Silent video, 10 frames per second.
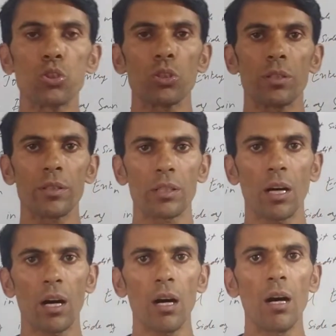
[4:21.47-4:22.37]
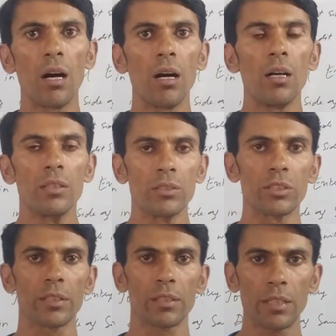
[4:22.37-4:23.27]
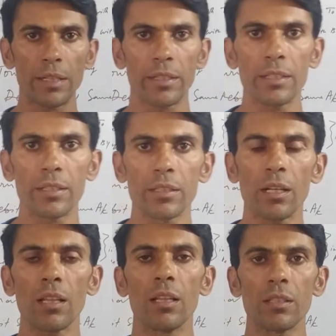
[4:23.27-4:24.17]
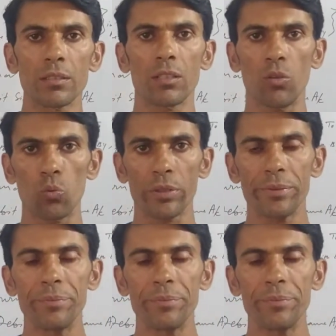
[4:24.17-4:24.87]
the journal entry in the ledger account.